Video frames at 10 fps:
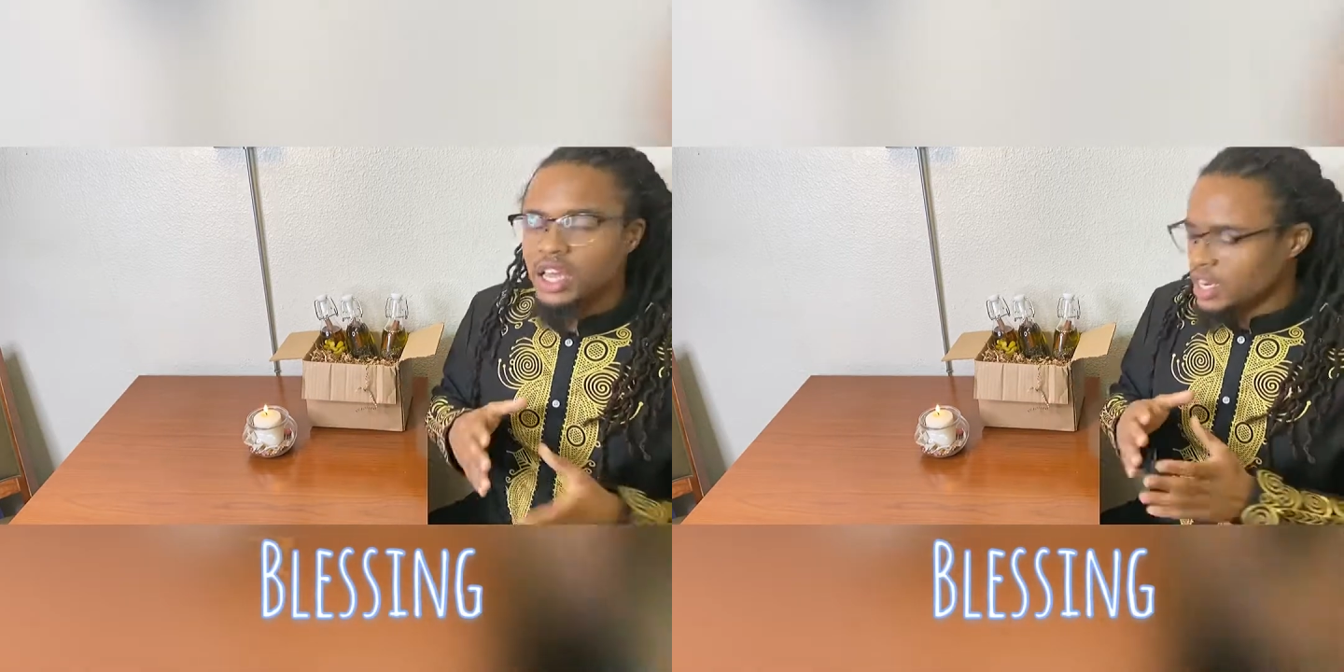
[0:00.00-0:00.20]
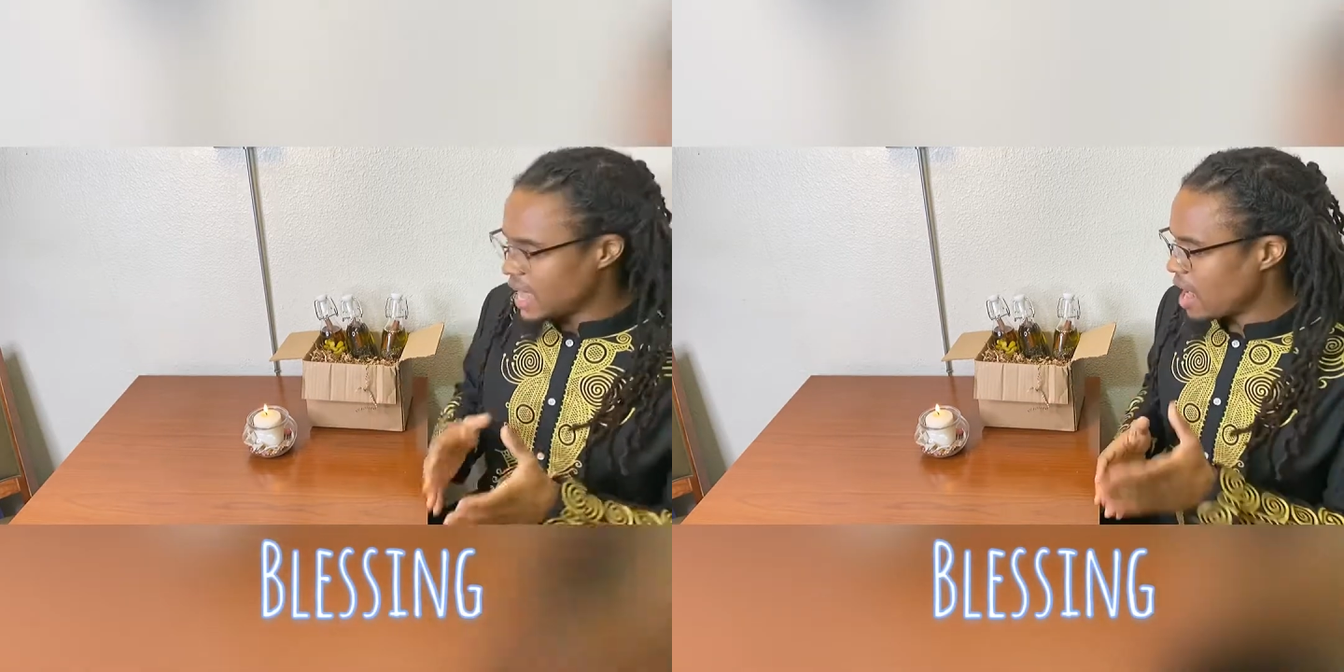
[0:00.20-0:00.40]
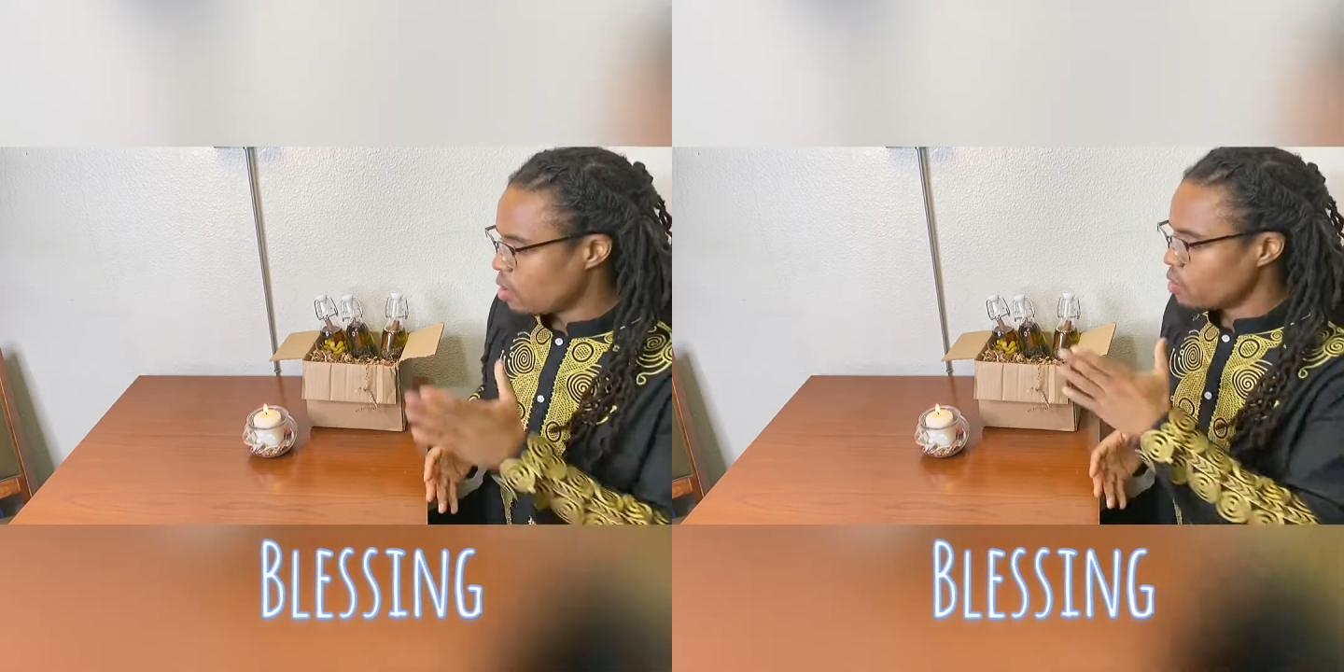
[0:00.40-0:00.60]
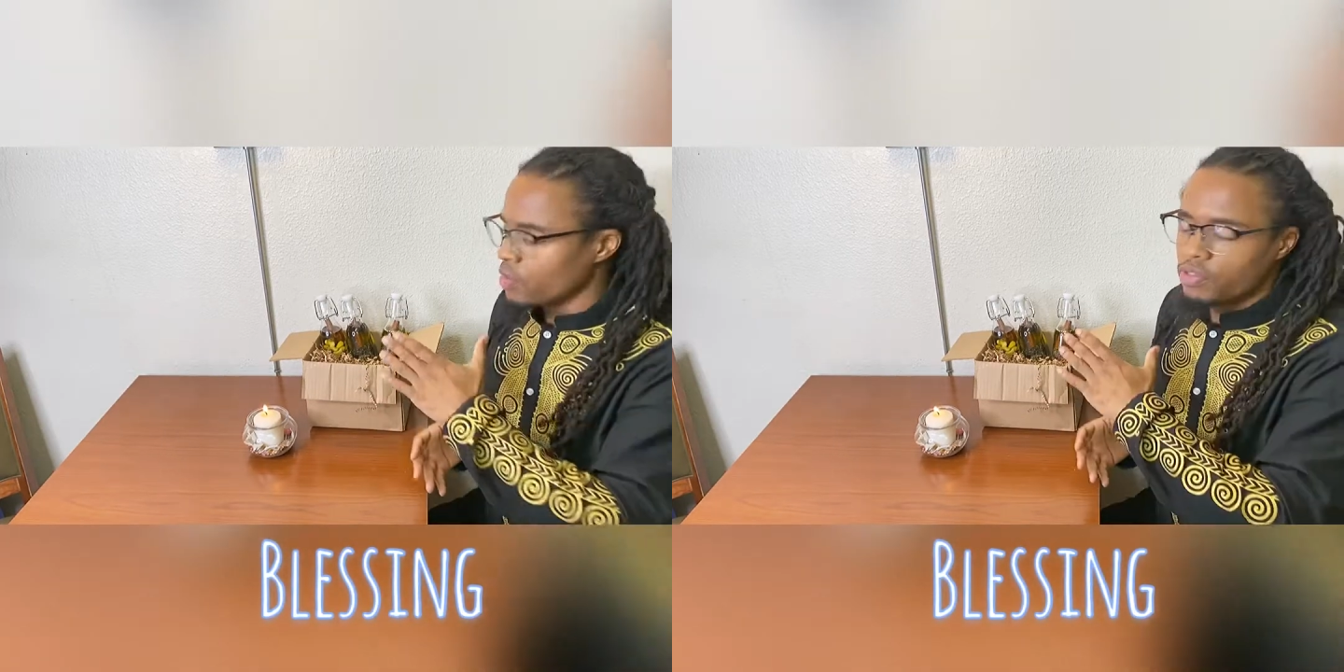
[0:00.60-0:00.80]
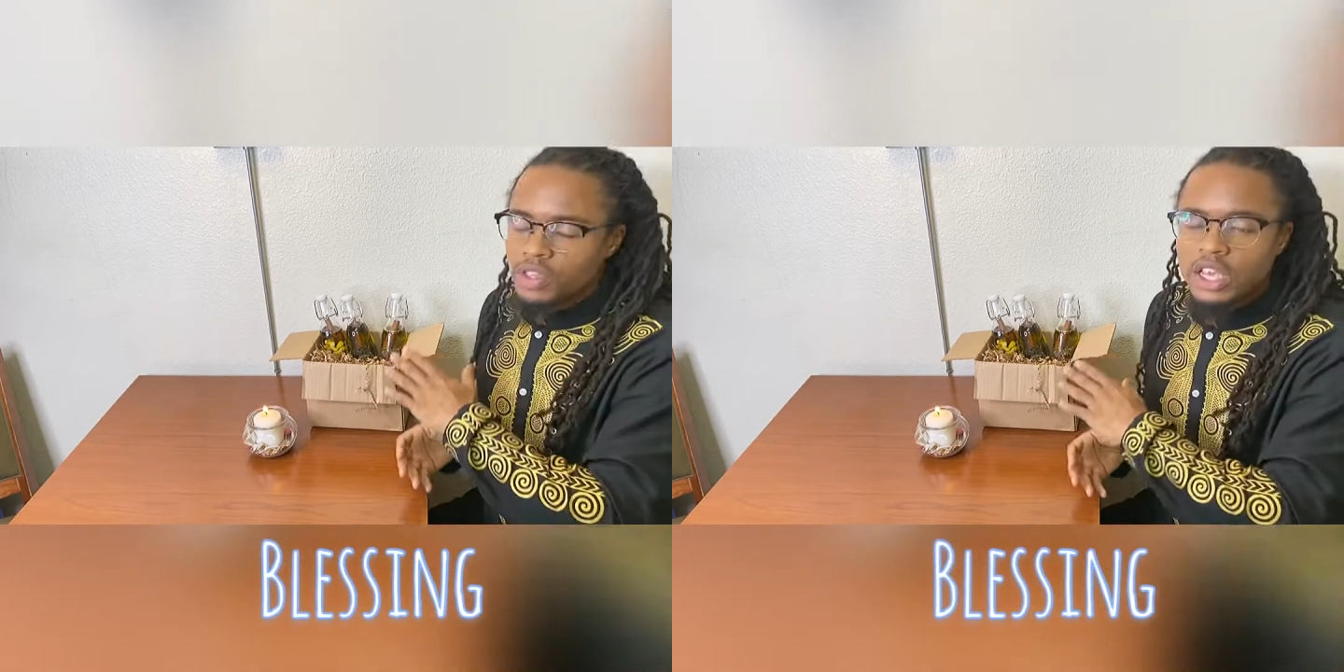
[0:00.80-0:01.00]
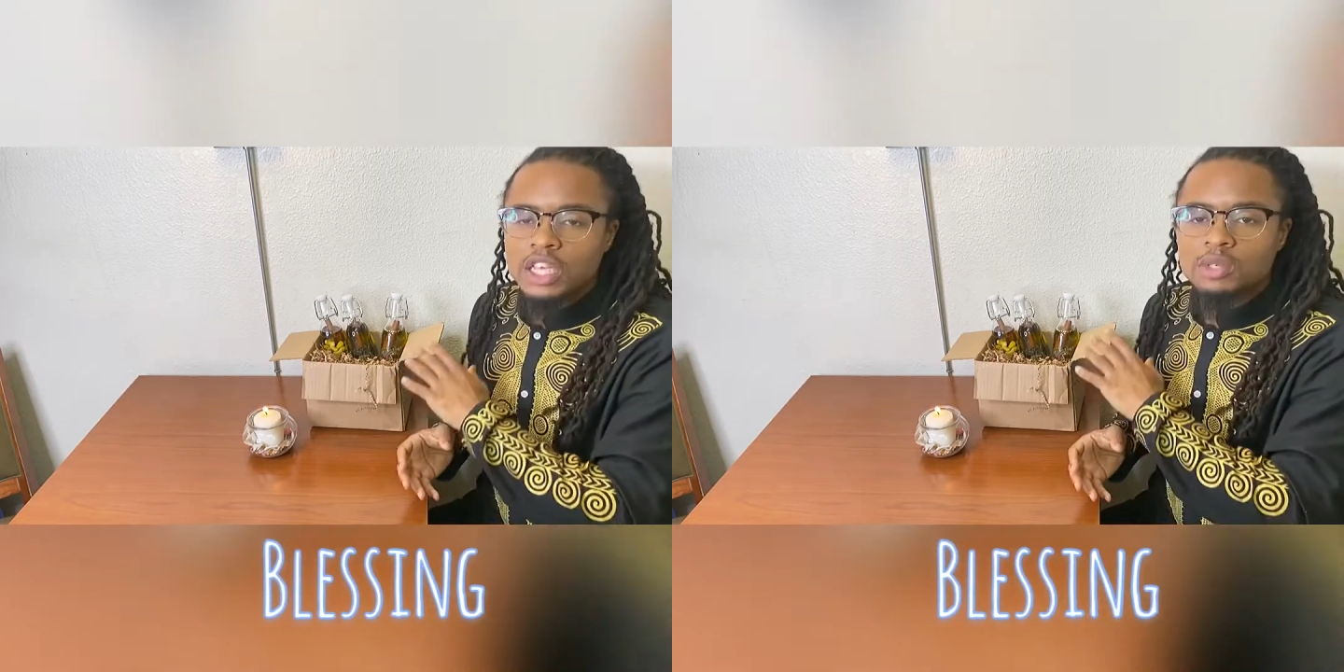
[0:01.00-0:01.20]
Now, these